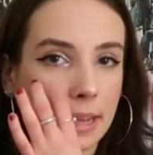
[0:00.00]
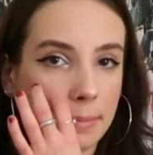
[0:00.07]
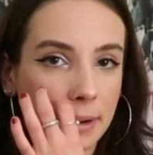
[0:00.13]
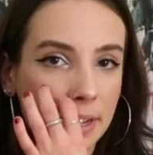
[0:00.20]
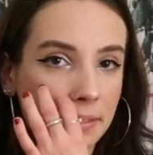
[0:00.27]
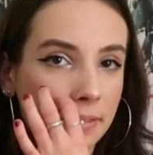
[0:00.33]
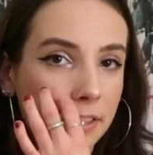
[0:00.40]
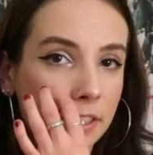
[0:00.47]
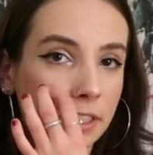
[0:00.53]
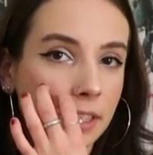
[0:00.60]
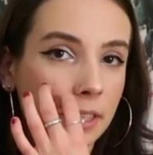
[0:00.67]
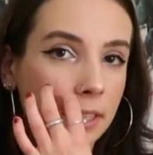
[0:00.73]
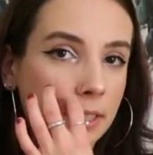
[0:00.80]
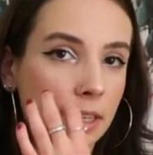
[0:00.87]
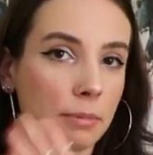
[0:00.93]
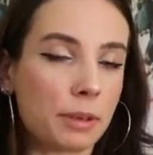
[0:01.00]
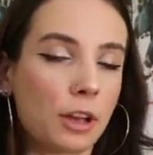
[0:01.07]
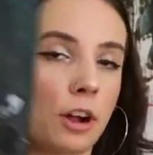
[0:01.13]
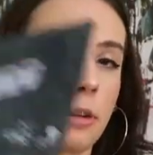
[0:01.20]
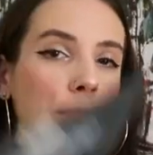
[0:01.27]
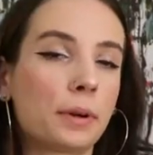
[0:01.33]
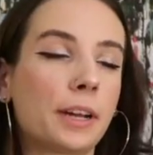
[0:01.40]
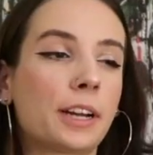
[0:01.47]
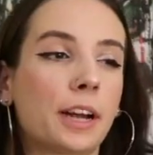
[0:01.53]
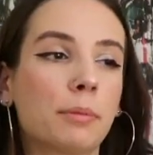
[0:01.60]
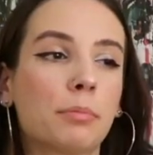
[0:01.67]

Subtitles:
The Amity Affliction, This Could Be Heartbreak.